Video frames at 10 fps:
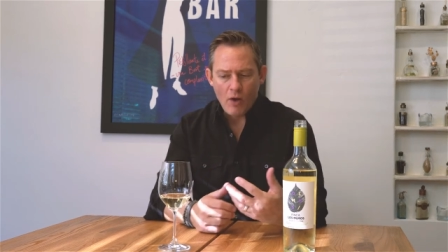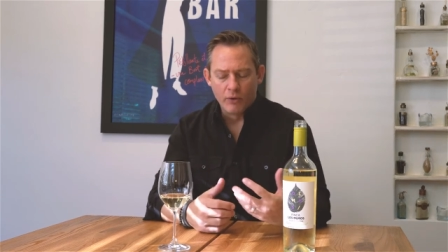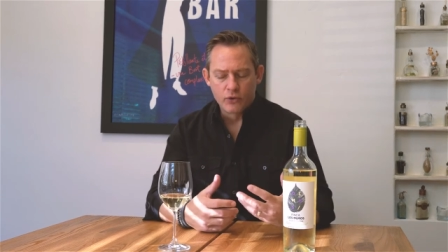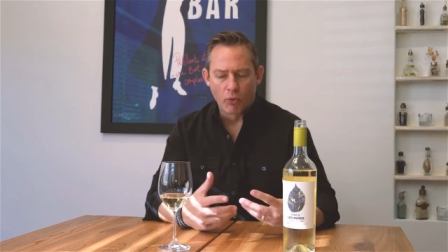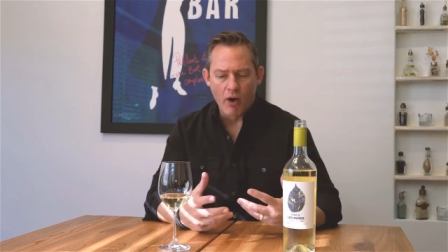
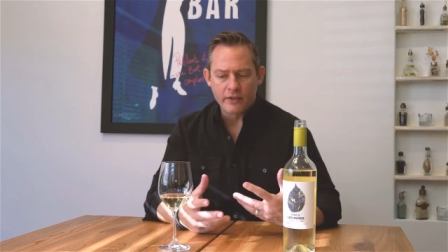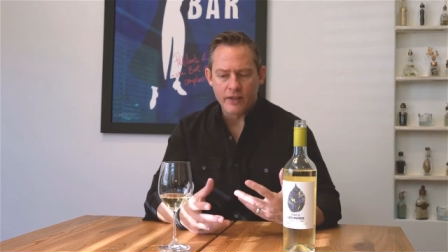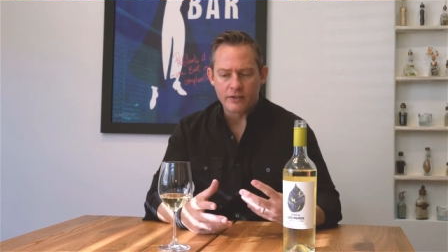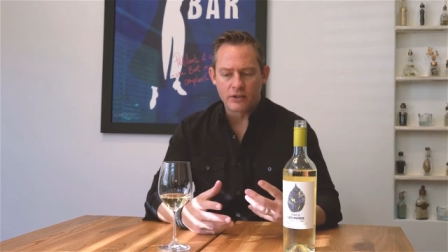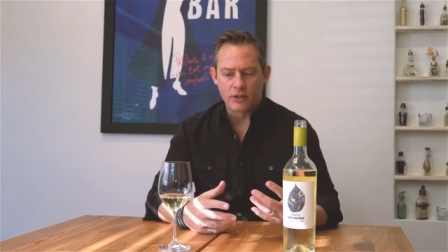Well,
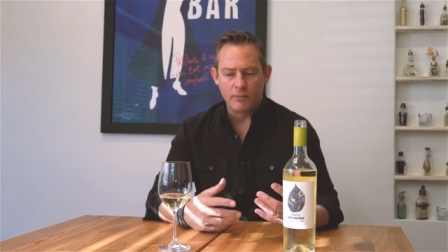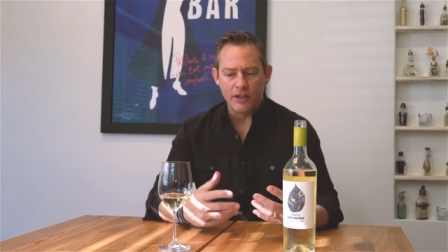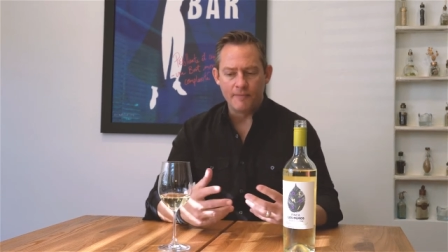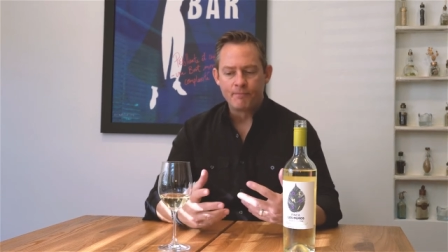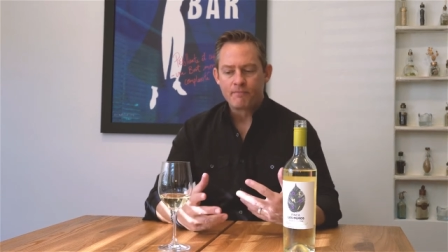Torrontes, to
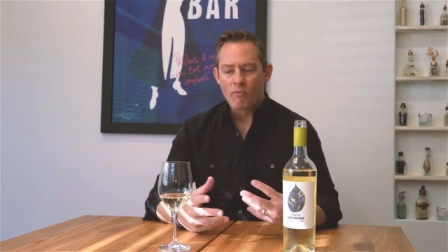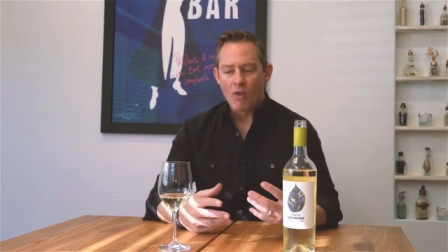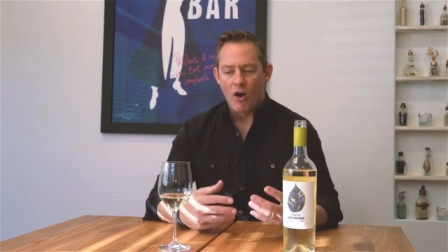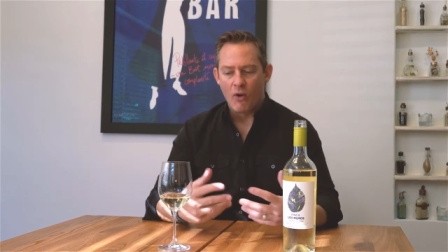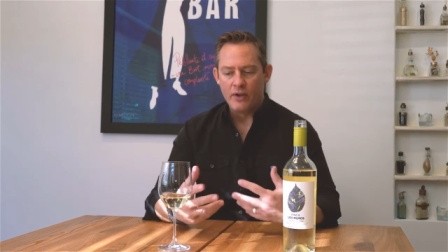me,
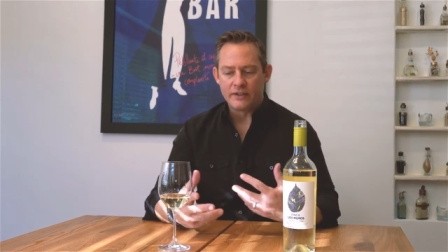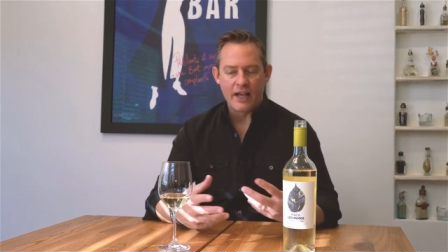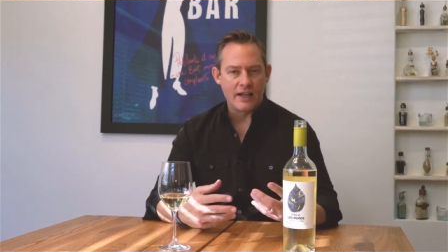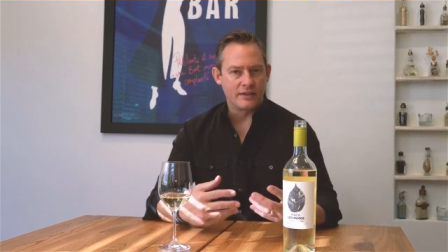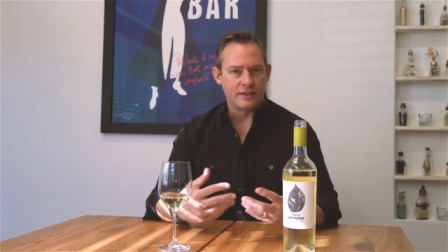always
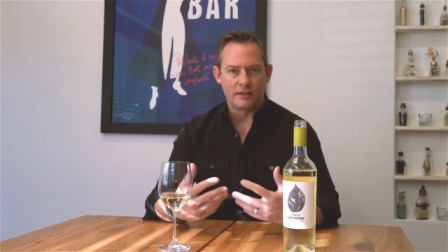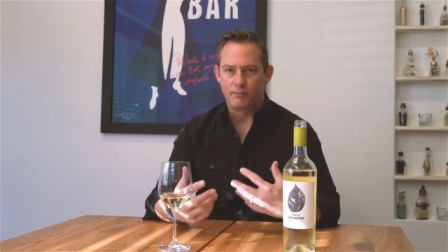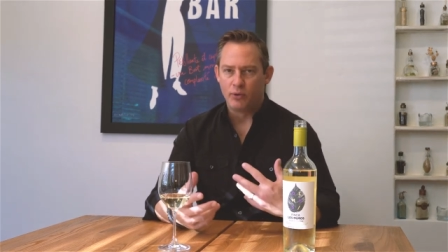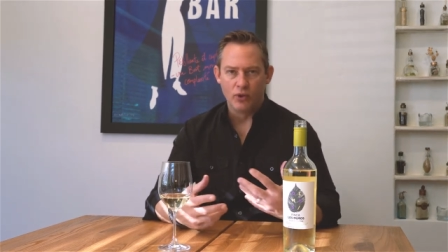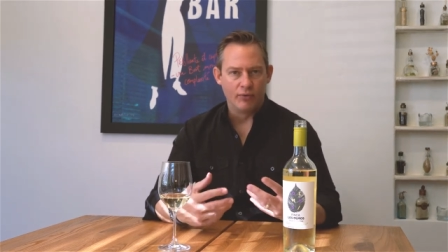has this
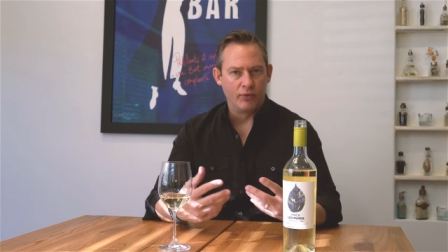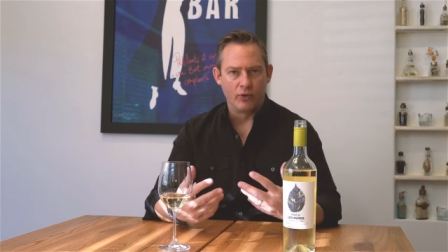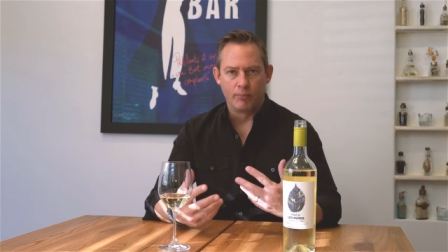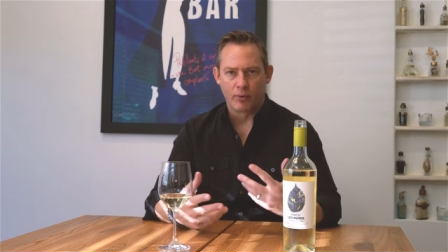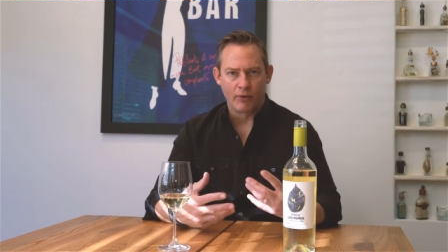
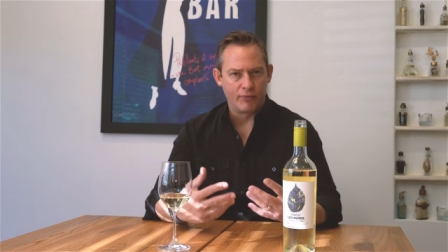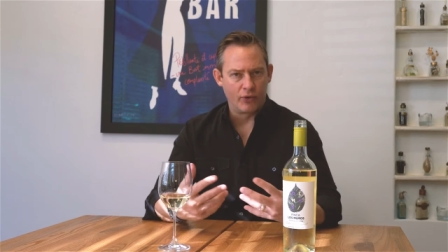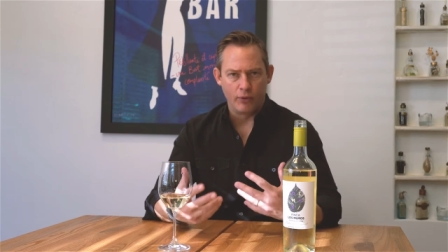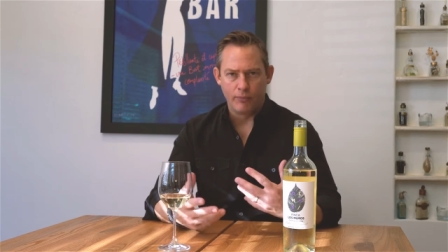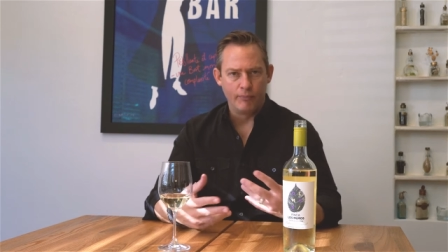beautiful
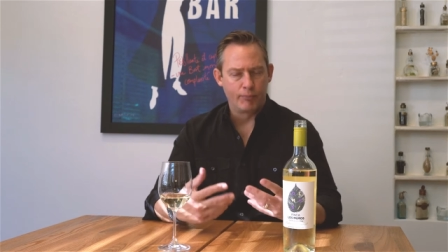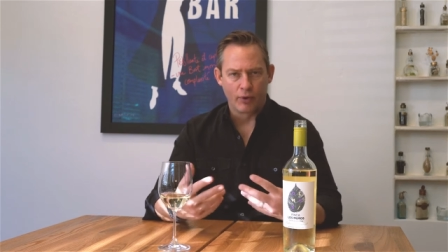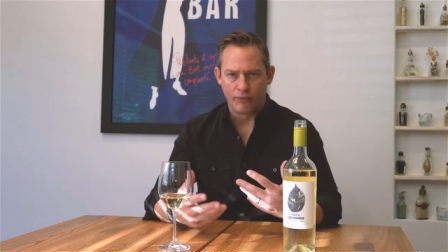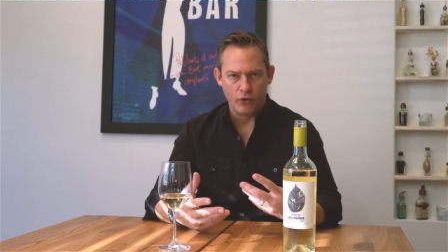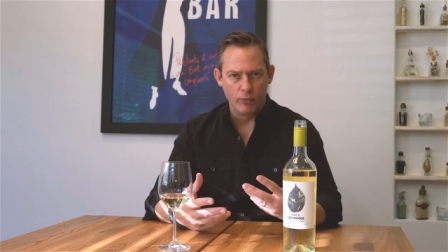perfume,
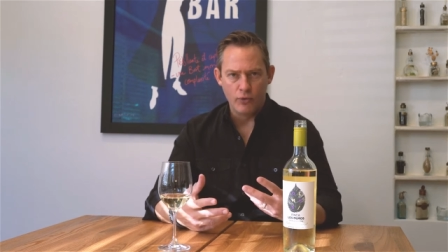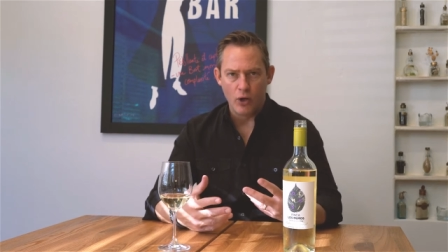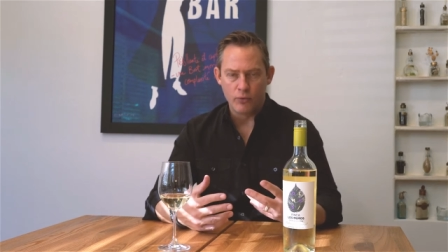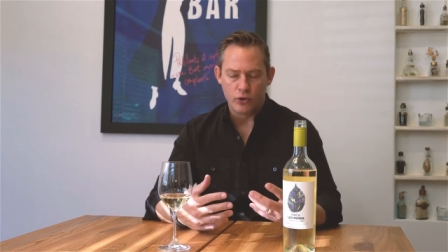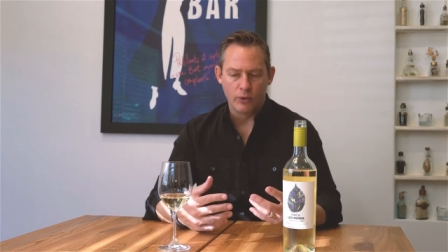perfume
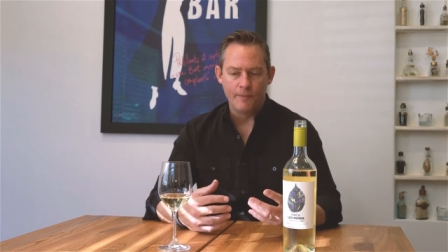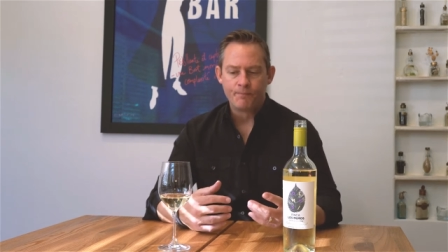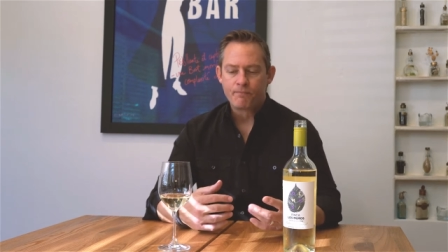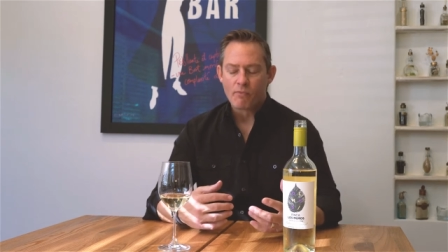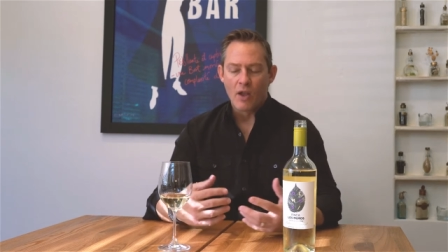note to it.
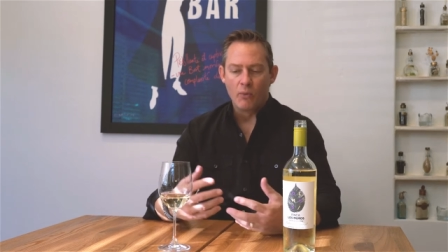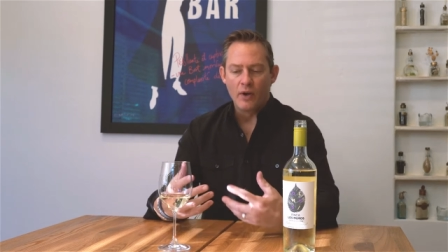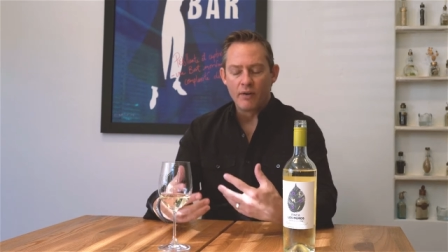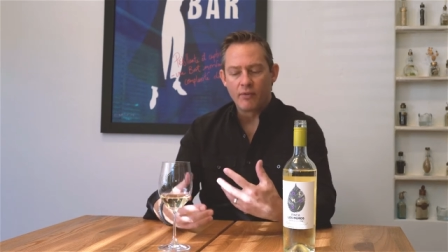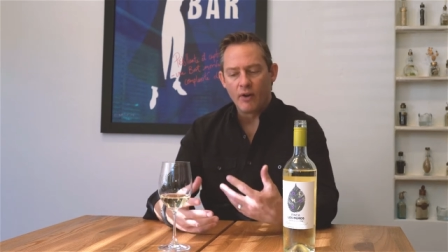And
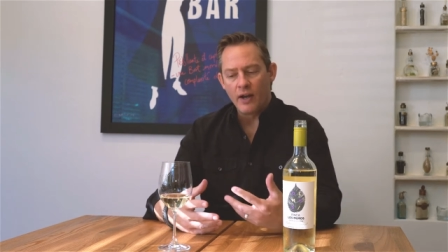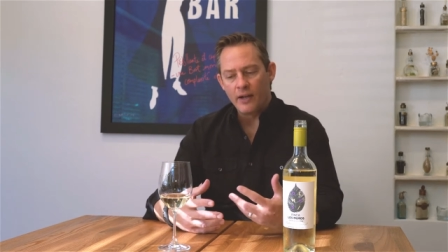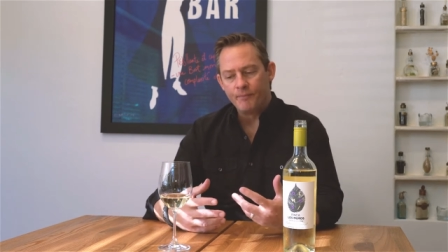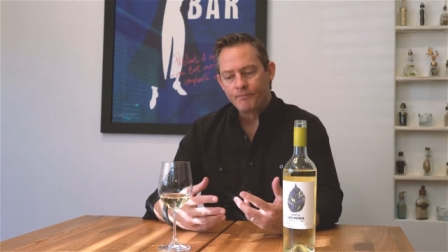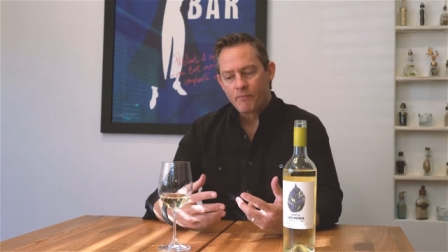whenever
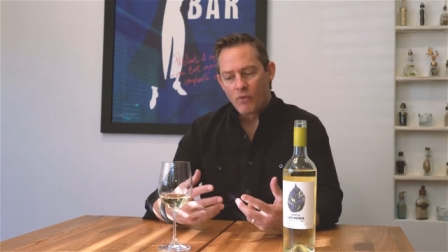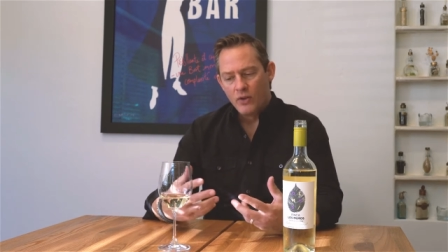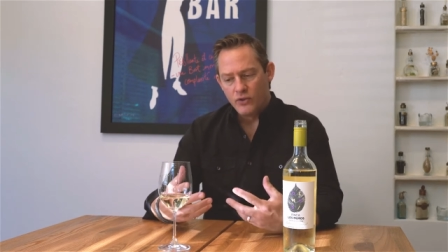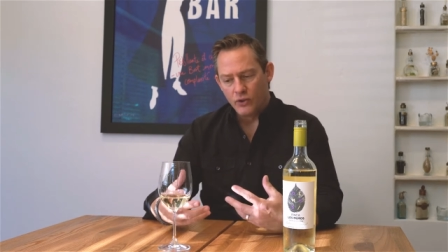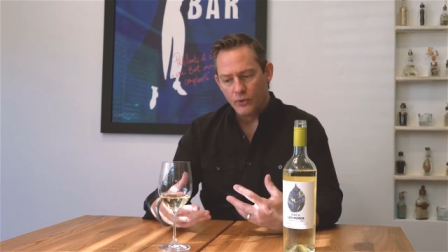I
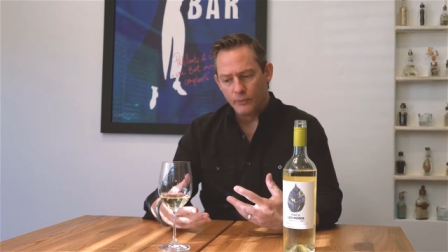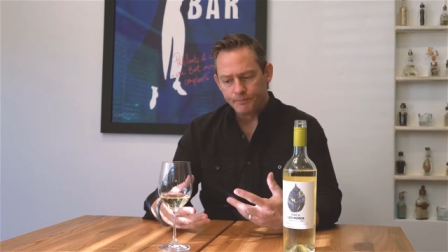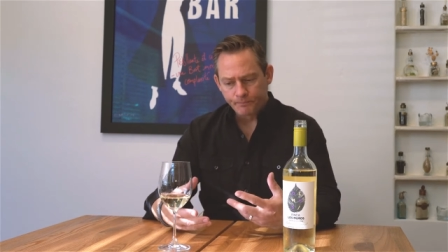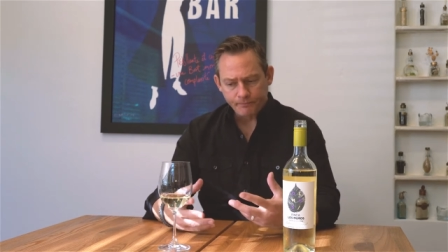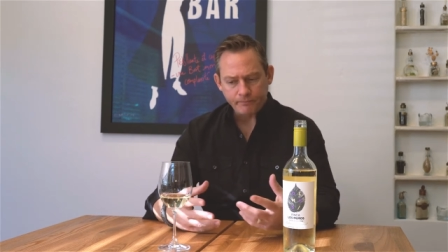
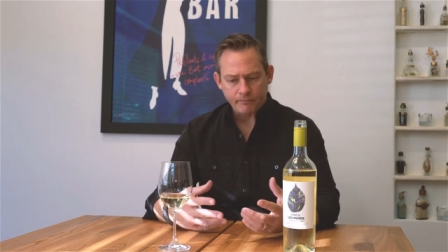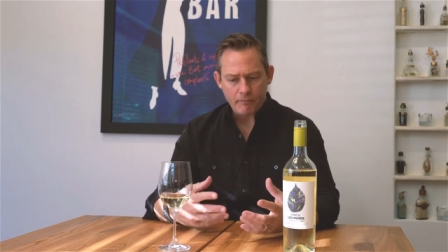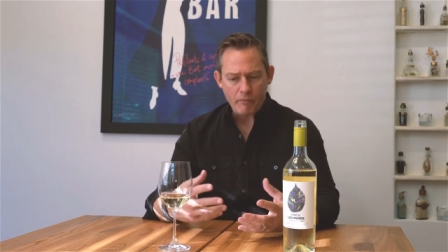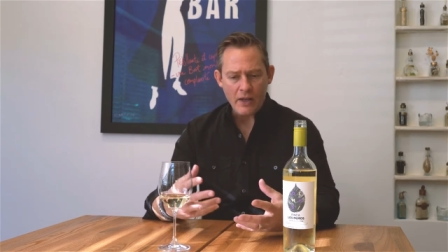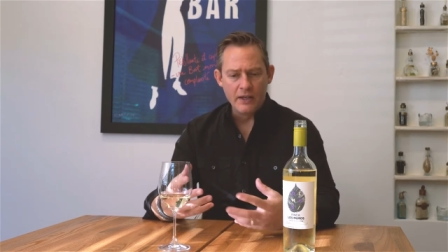do
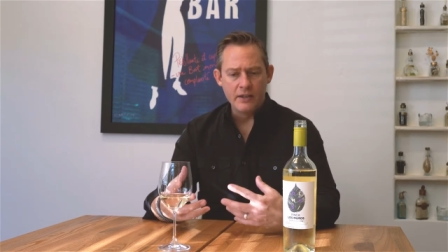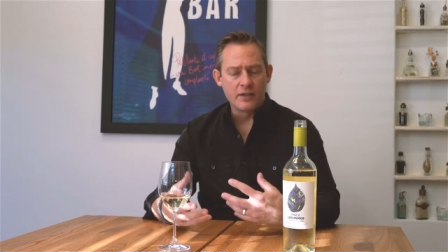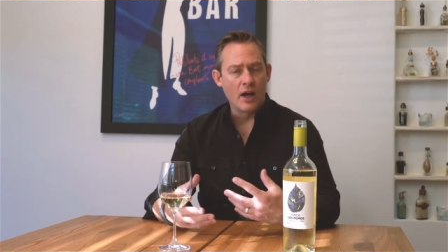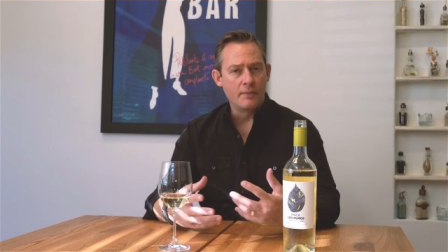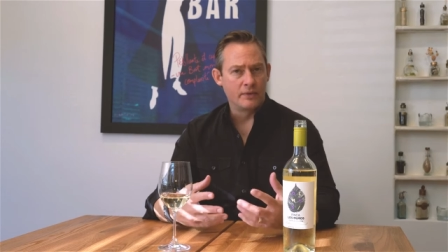any
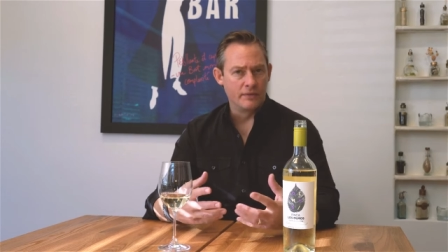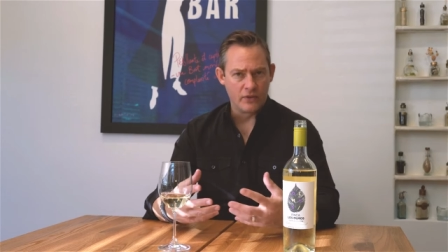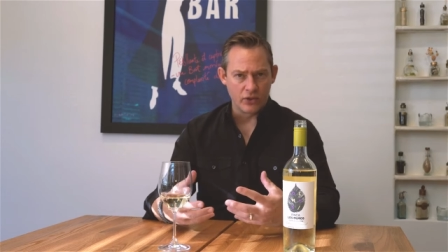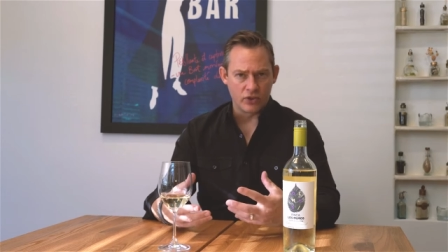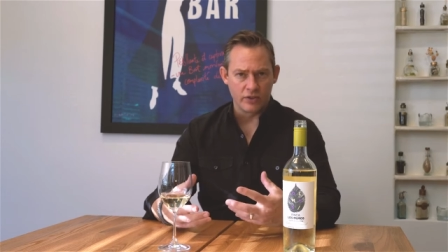types of
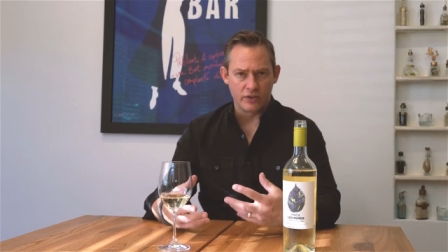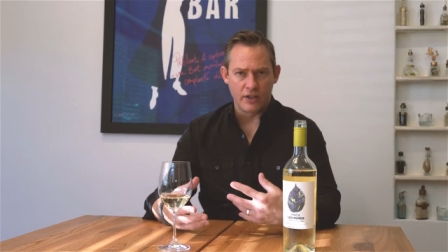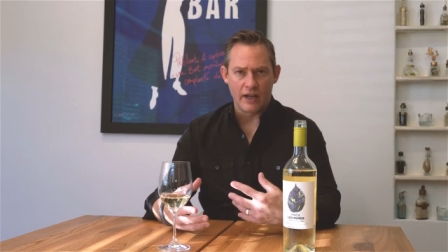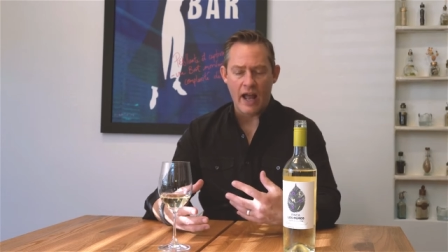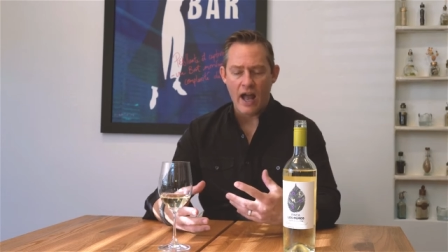dishes that